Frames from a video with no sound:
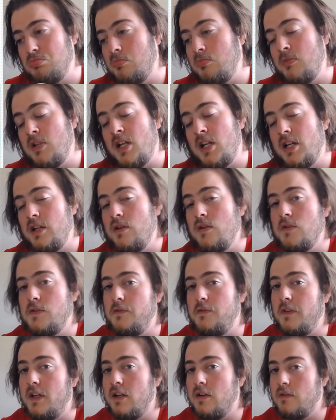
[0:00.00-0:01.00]
Not a huge
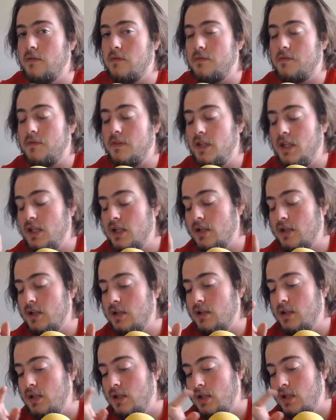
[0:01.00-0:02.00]
fan of
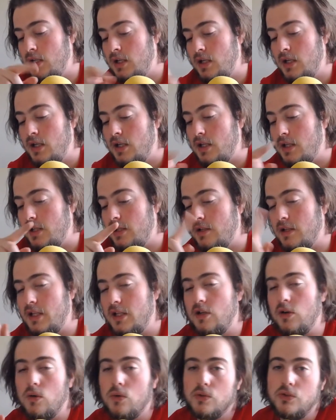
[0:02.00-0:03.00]
the
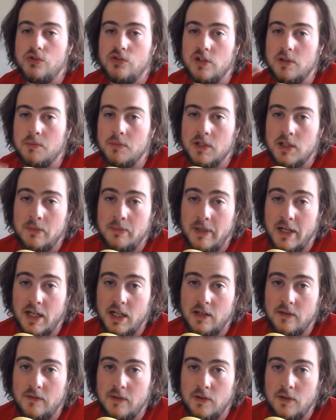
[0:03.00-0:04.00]
like gold trim on the
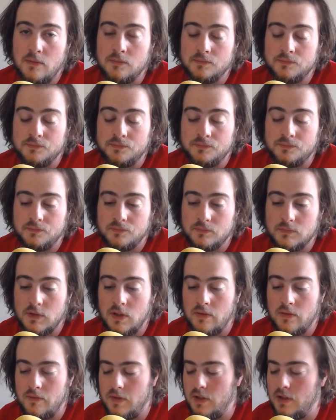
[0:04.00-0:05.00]
back of it,
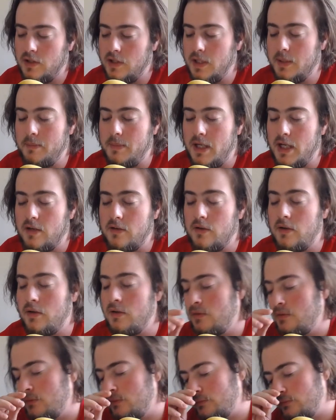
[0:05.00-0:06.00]
on the
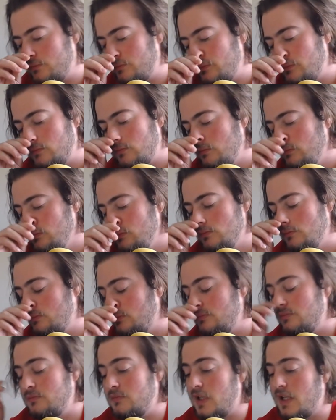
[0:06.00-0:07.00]
background.
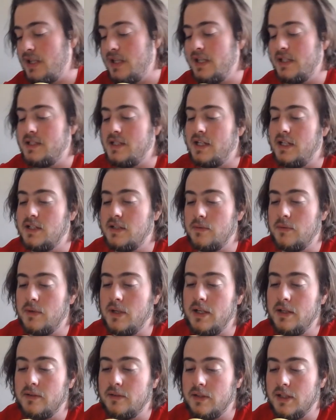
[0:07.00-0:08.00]
I think it takes
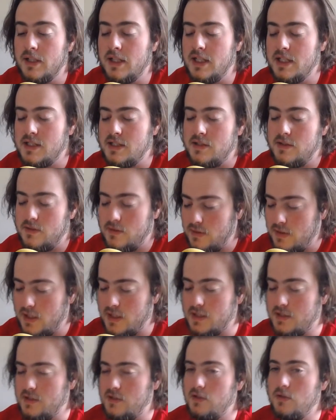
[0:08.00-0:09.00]
away, like
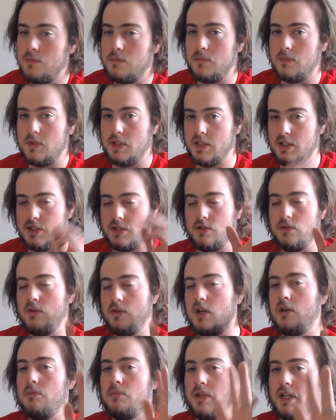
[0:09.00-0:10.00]
it's too
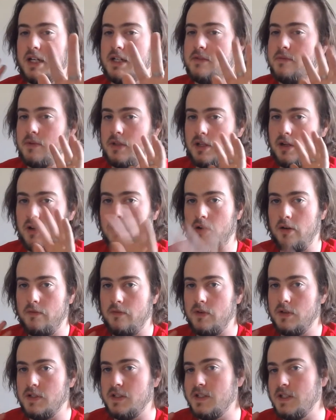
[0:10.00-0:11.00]
complex with the
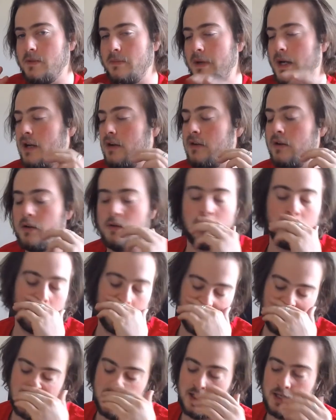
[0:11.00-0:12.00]
art versus the background,
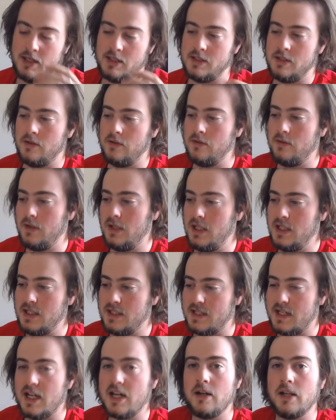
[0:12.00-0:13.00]
so he
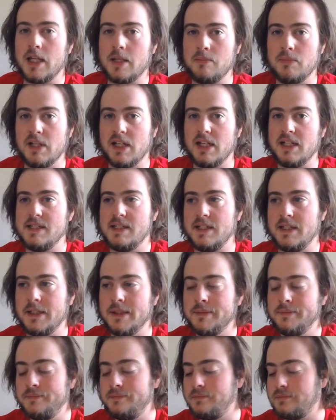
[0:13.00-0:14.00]
just kind of like blends
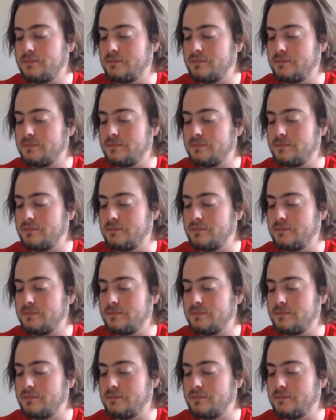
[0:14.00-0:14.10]
in.